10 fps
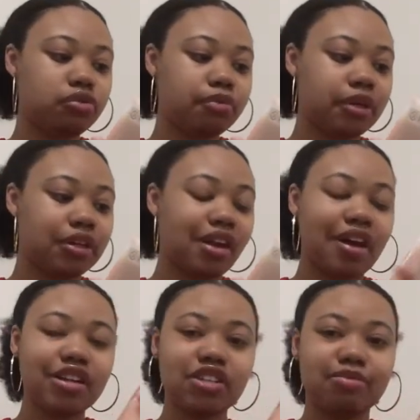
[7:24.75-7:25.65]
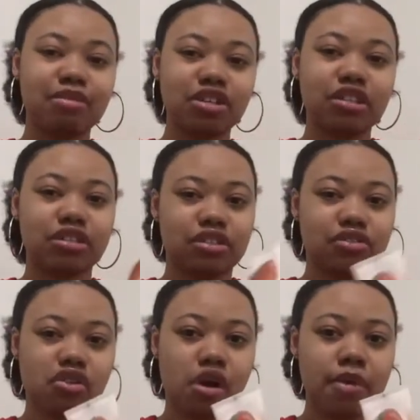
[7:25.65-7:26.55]
but not as much as the
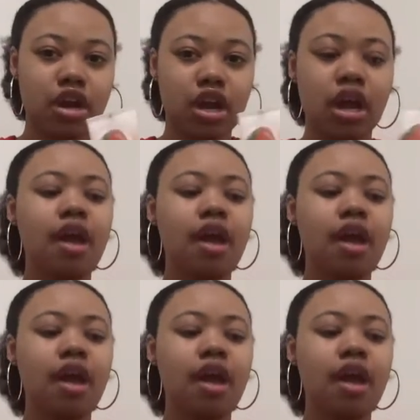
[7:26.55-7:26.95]
strawberry.